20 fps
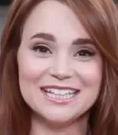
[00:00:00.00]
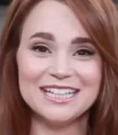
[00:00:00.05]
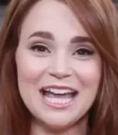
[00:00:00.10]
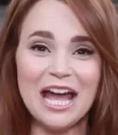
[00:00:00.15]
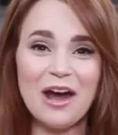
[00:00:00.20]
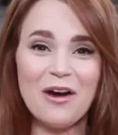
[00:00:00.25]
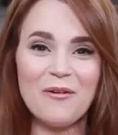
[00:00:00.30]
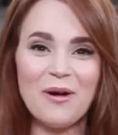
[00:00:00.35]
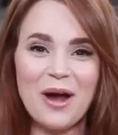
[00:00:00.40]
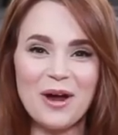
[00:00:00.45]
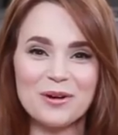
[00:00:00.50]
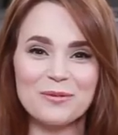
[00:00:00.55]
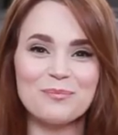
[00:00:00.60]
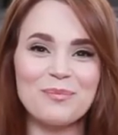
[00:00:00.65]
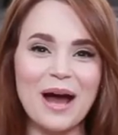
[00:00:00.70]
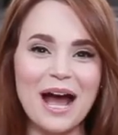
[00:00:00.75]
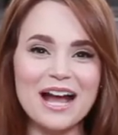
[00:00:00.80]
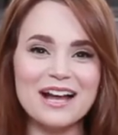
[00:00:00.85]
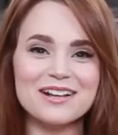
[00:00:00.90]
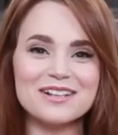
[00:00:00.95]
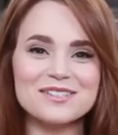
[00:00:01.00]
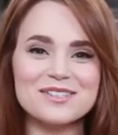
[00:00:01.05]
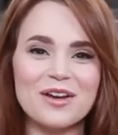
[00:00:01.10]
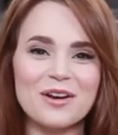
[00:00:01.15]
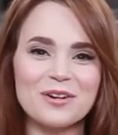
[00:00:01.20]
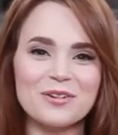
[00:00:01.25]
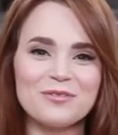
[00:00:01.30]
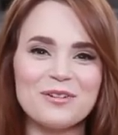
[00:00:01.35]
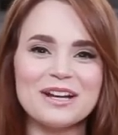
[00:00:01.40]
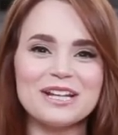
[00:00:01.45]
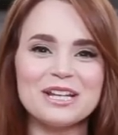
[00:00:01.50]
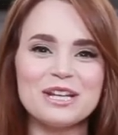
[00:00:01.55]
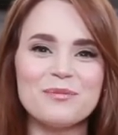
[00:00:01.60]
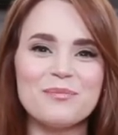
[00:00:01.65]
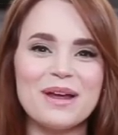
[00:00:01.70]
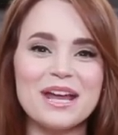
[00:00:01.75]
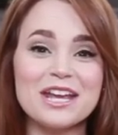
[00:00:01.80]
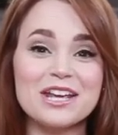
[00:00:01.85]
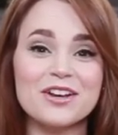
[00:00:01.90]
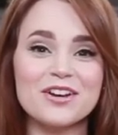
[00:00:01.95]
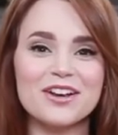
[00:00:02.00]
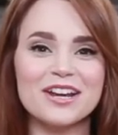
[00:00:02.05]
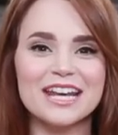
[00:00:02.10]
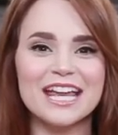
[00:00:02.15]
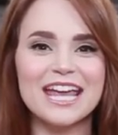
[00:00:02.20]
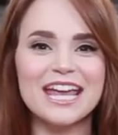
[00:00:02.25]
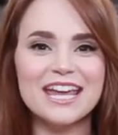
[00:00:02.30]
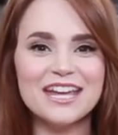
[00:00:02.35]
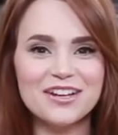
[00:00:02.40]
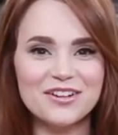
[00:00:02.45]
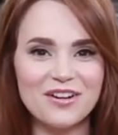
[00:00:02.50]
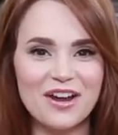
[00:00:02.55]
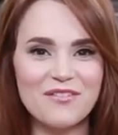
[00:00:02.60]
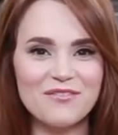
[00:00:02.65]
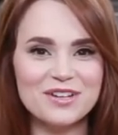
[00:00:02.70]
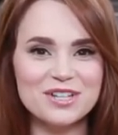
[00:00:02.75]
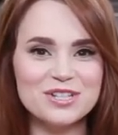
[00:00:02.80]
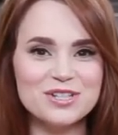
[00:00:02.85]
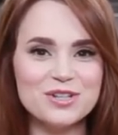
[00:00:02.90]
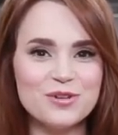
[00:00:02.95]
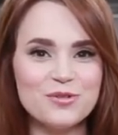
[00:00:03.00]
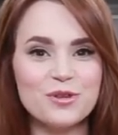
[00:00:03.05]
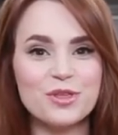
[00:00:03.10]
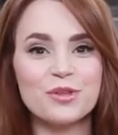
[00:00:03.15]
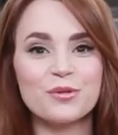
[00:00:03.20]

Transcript: Now our pies are ready to bake. You're gonna heat your oven to